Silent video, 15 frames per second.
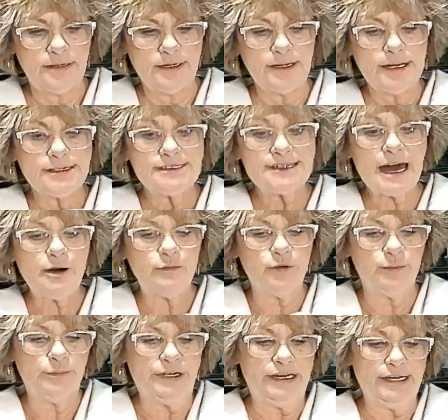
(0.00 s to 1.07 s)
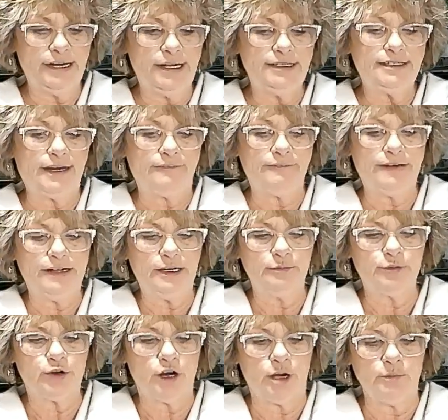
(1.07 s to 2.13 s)
because that will be a definite
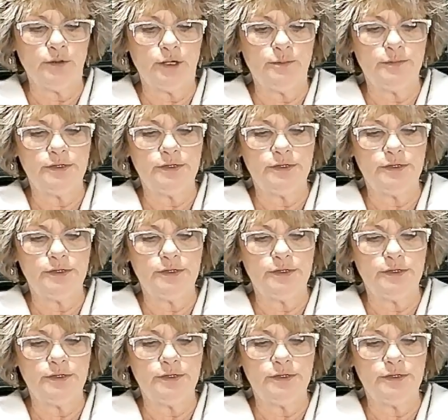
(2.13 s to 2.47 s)
problem.